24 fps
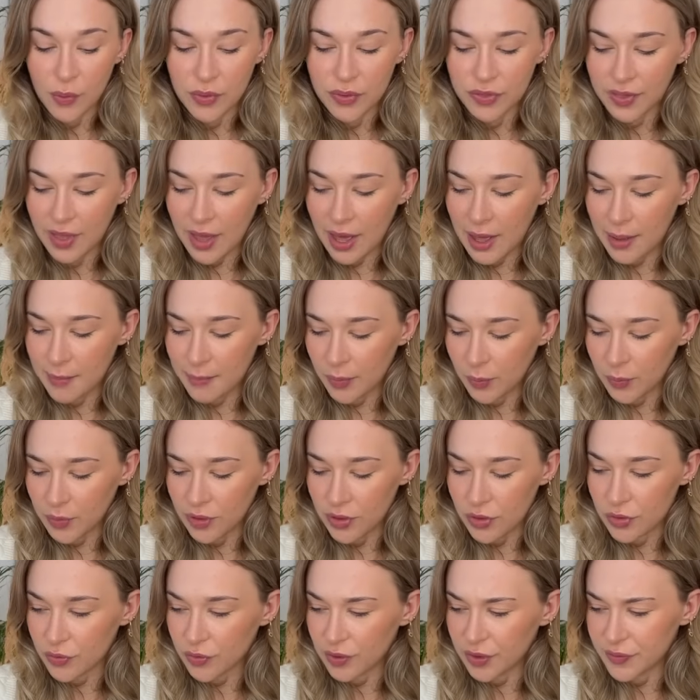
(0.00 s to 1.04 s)
with that. But with
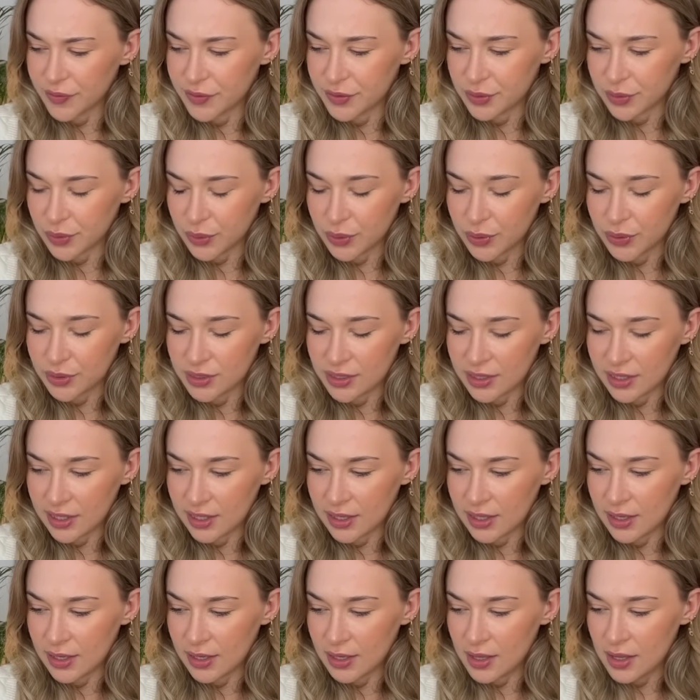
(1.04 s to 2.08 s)
the Three of Swords
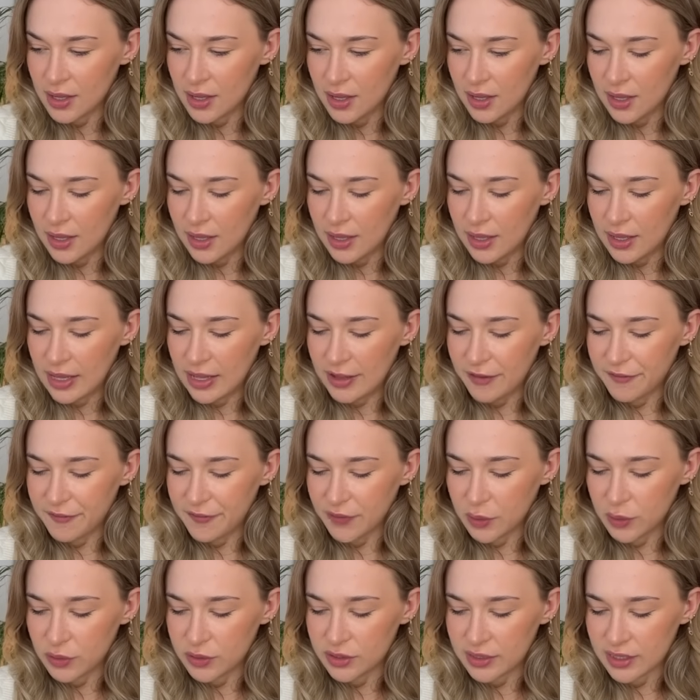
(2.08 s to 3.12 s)
here, it
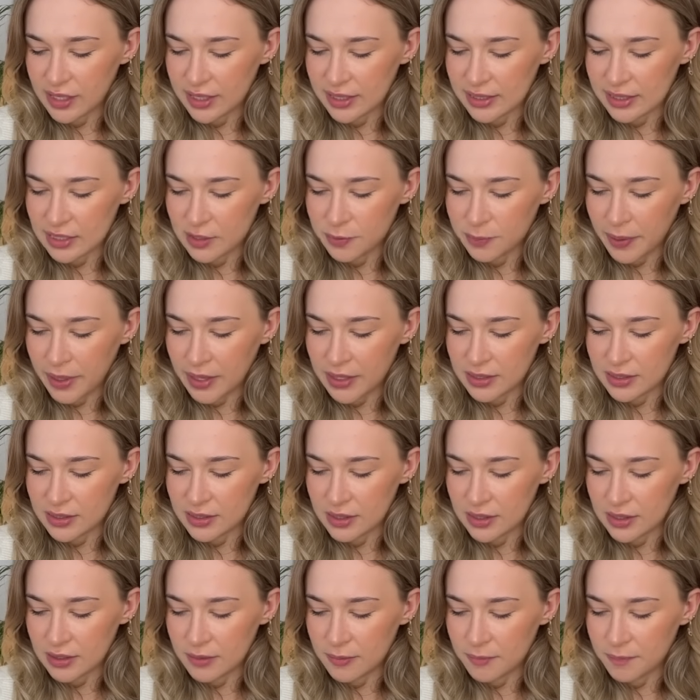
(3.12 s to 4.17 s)
feels like this
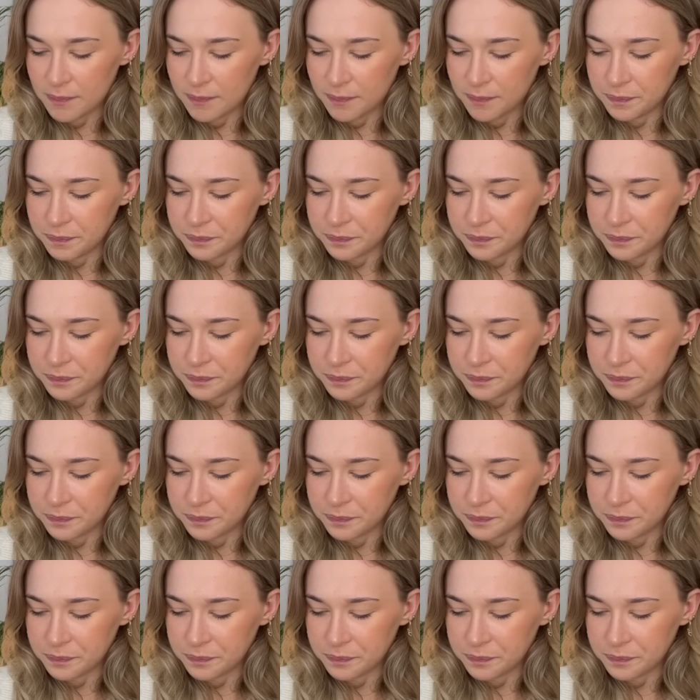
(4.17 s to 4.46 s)
person